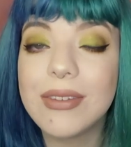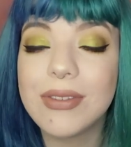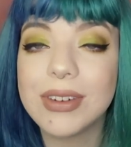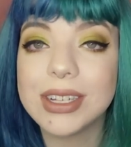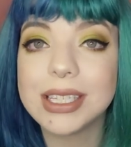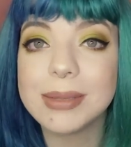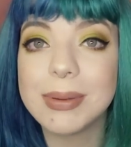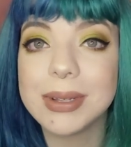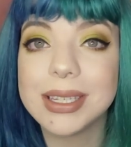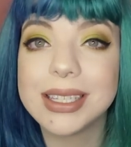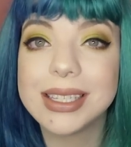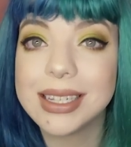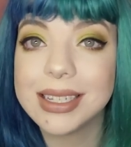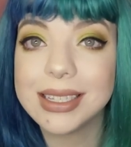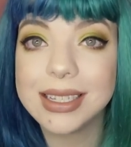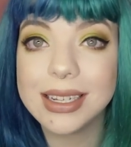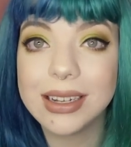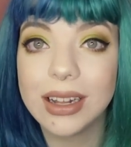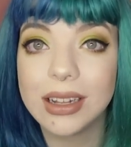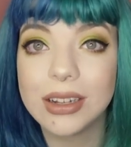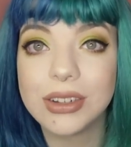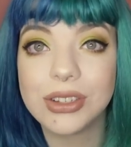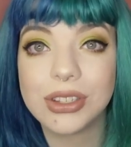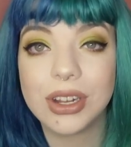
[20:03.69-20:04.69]
If I spend
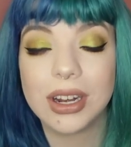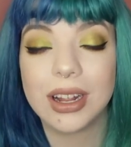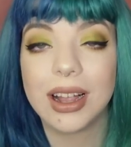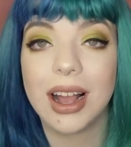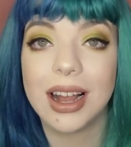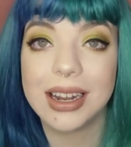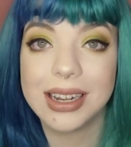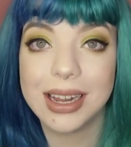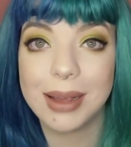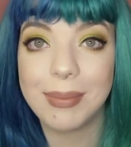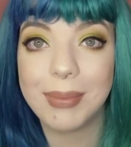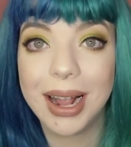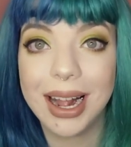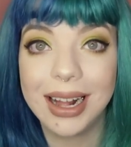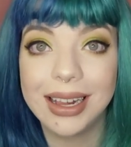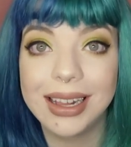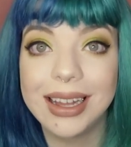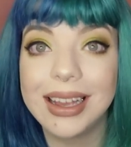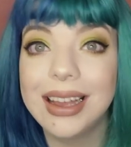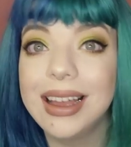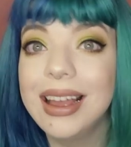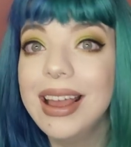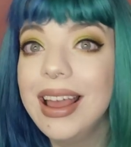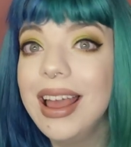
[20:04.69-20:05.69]
$60 on a goddamn
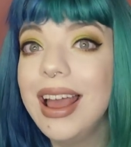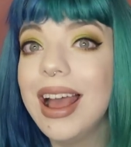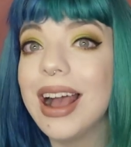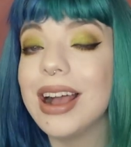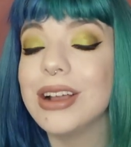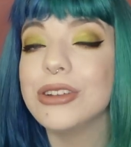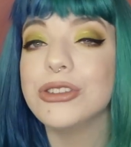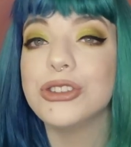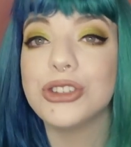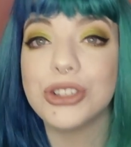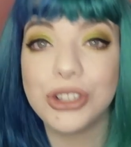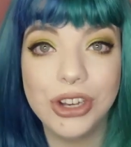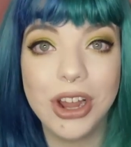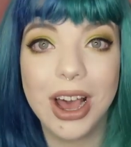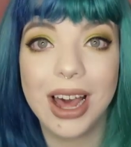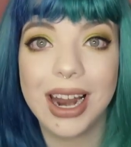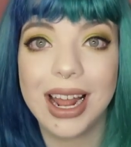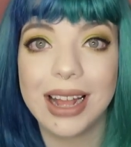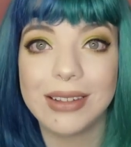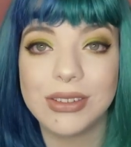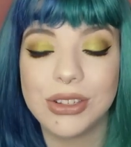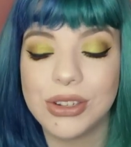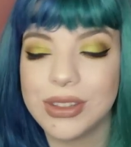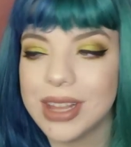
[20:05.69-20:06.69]
palette, I should
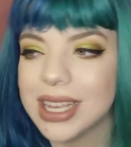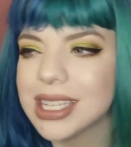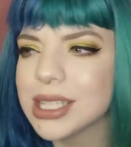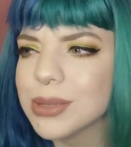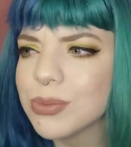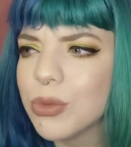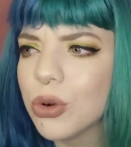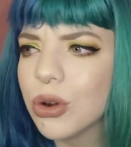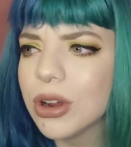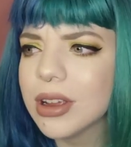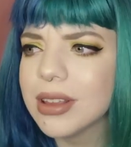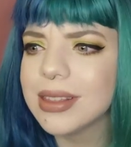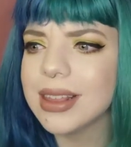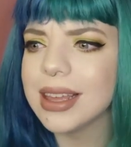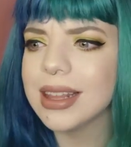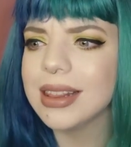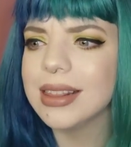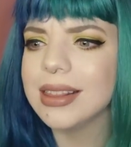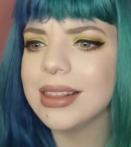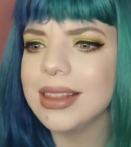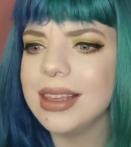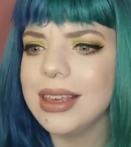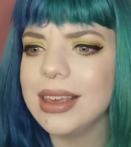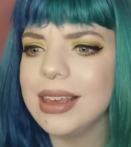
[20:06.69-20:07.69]
not have to. That's more
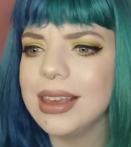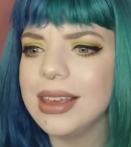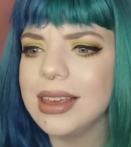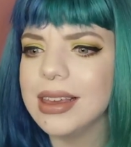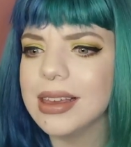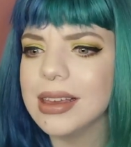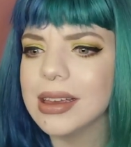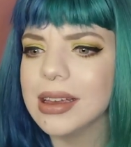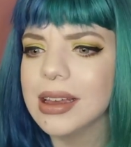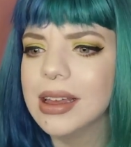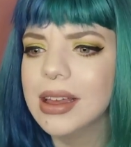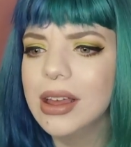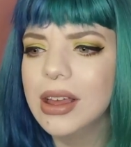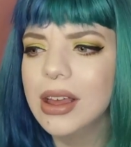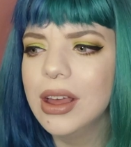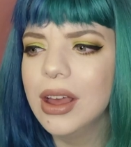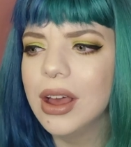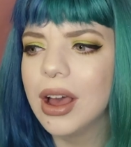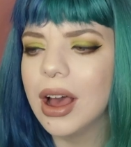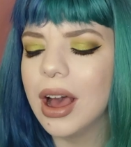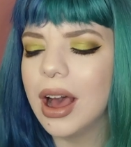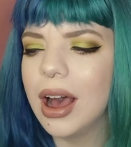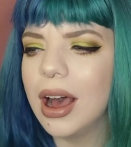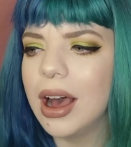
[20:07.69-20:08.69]
than the,
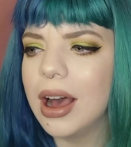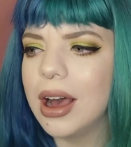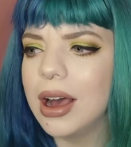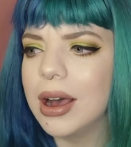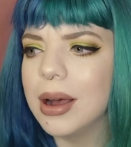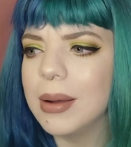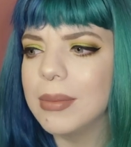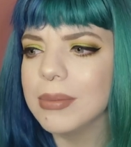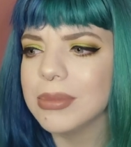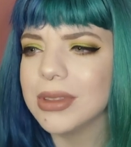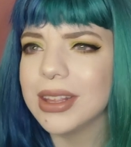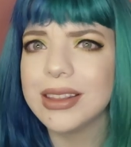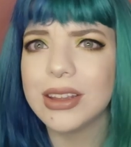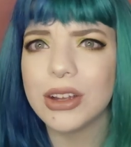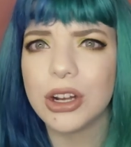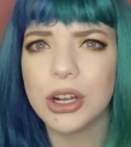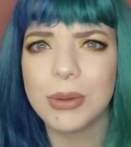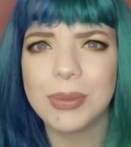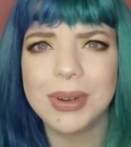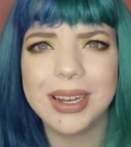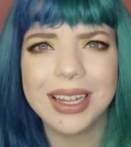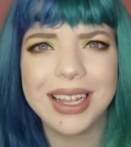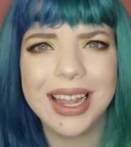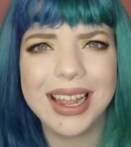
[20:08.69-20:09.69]
um, than the
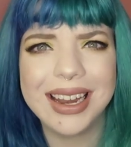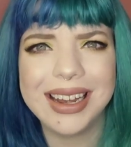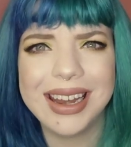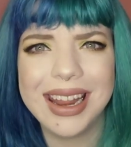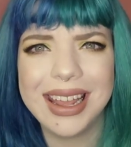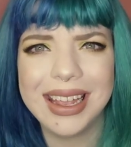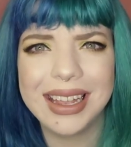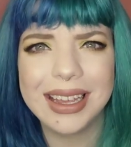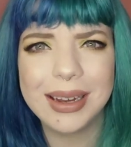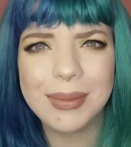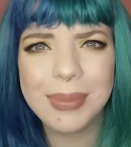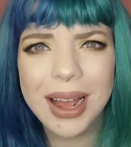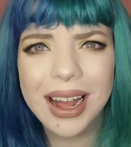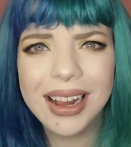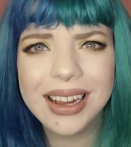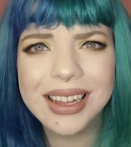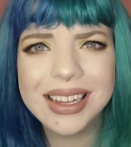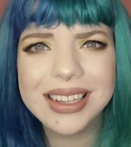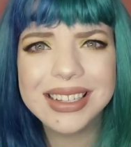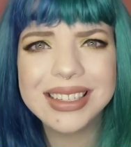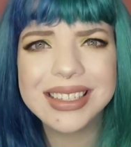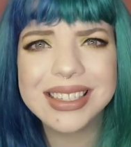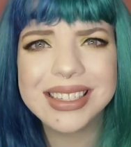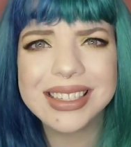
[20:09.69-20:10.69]
Urban Decay Naked
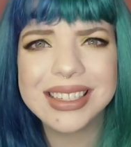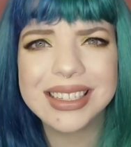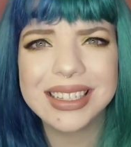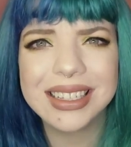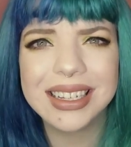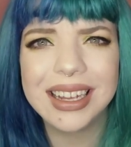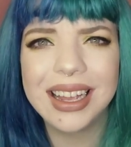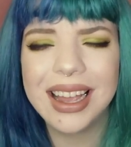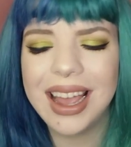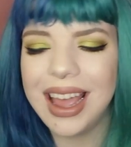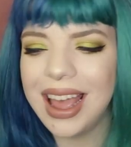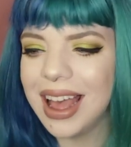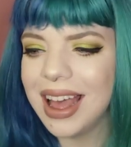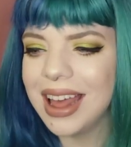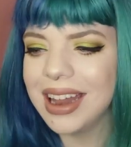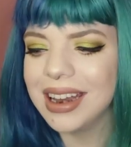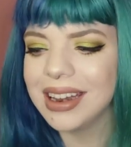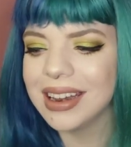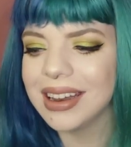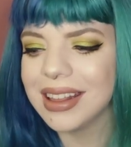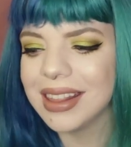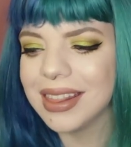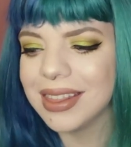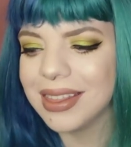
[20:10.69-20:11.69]
palettes.
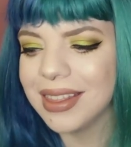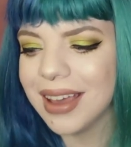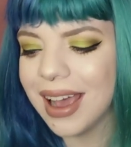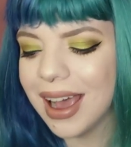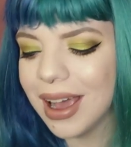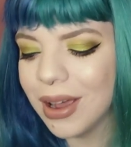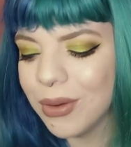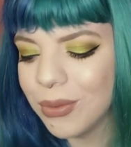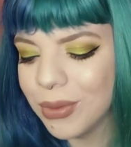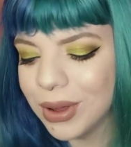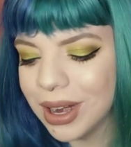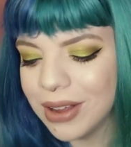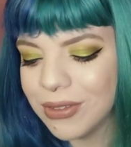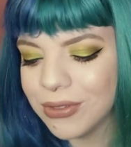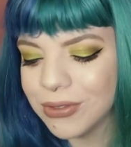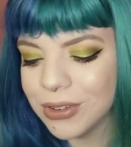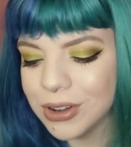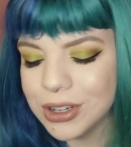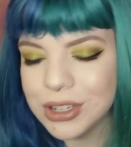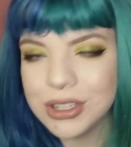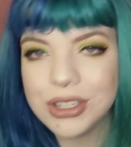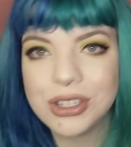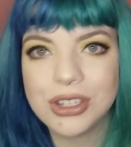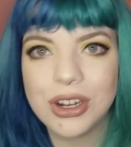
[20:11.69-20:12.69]
And that, when I
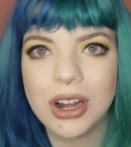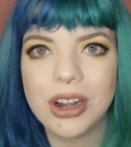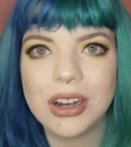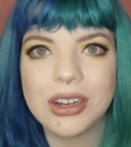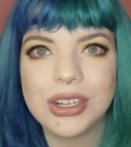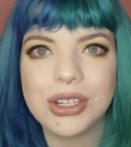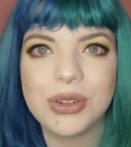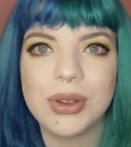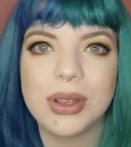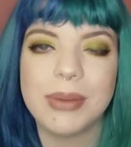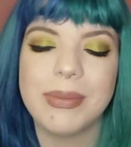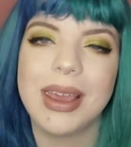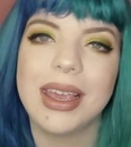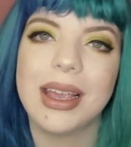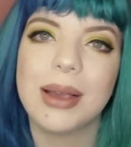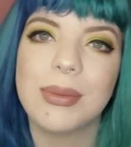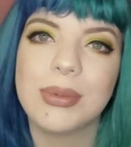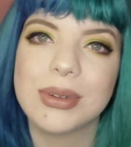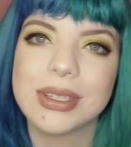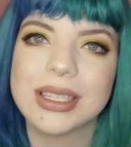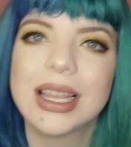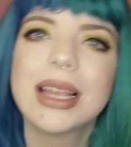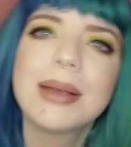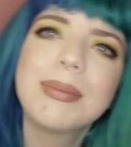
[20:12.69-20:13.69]
first started doing
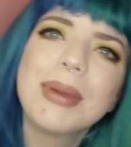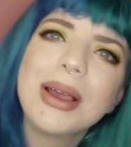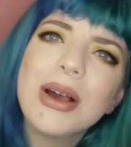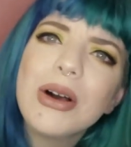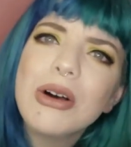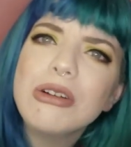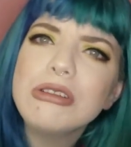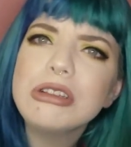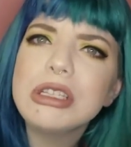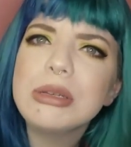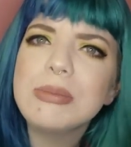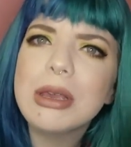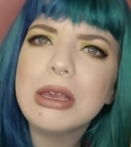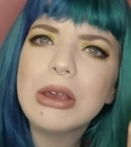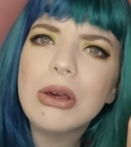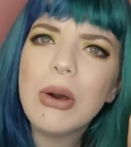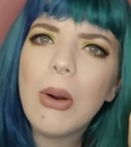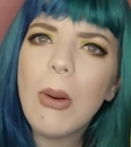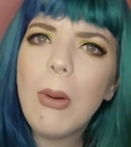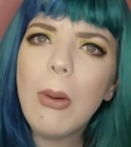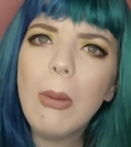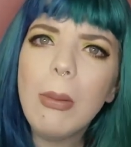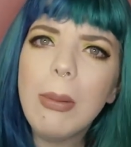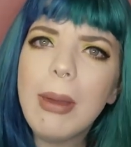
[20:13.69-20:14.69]
makeup, was like my ultimate
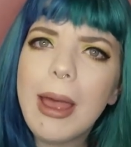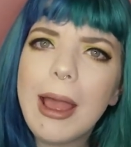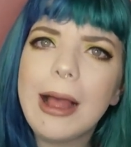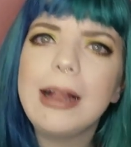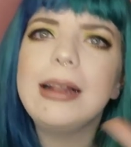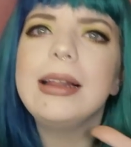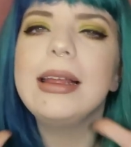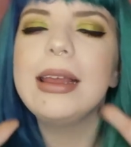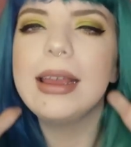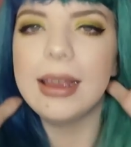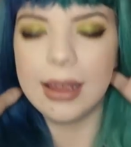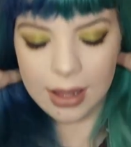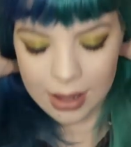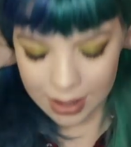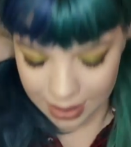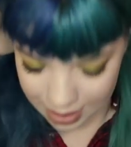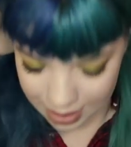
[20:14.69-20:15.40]
goal palette.